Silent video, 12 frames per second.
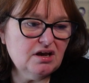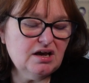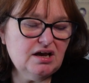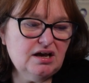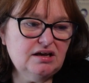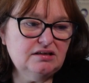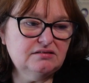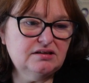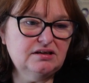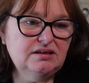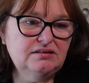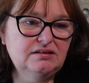And
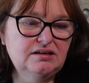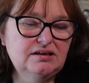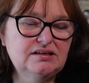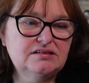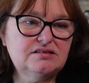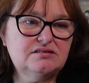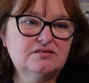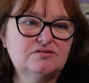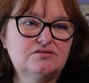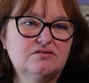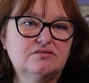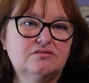Indy
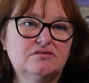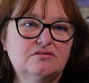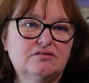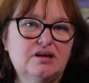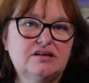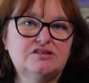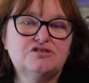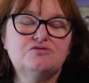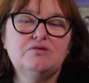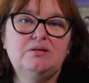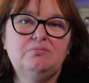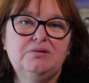is
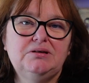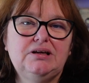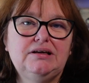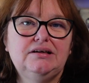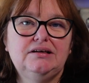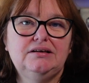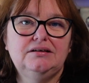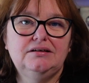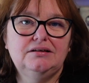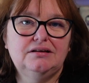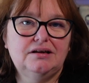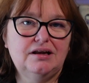
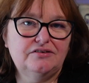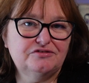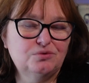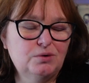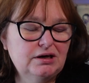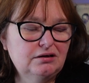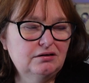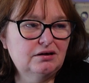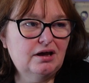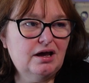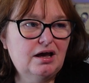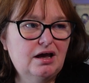extremely
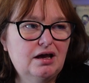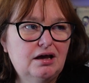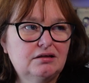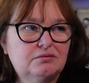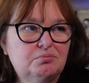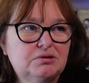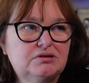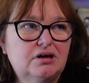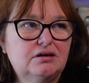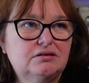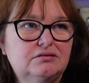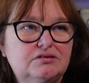left-wing, but
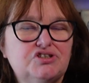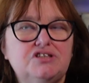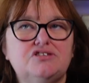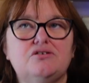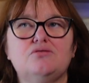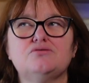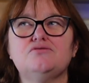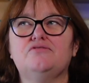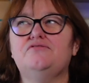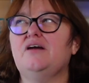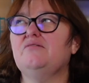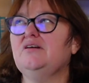she's also
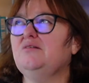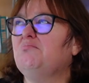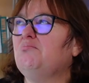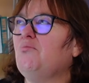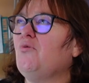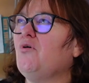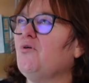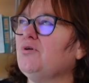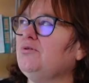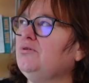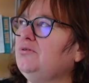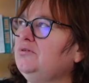very
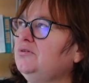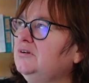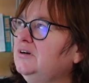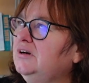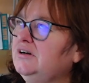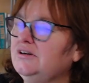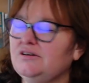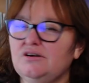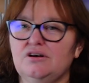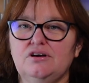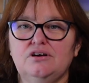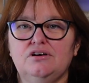moral
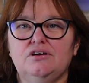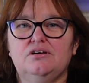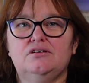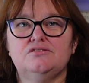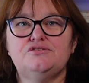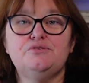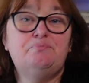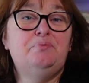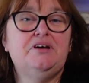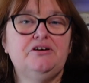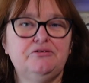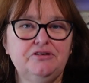
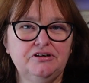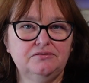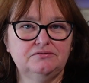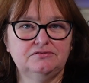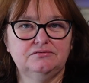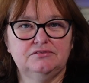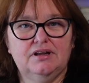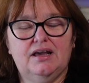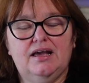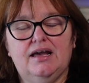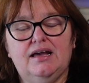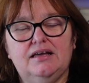superior,
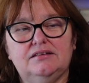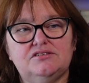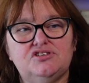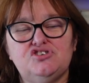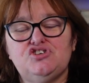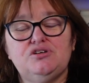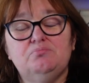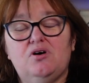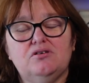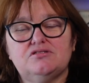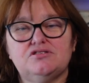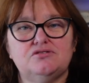and she
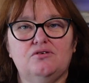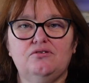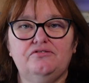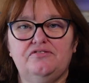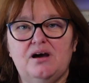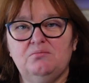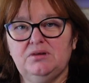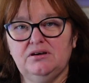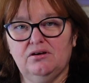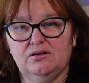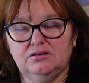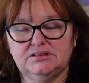mocks the whole family
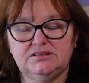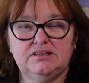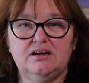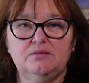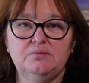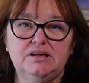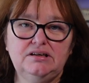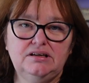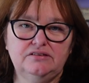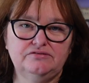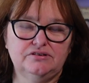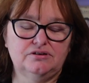all the time, and
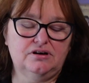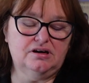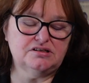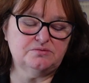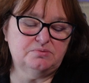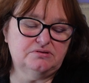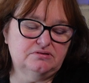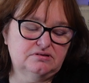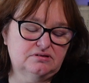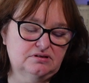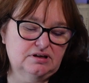even her husband.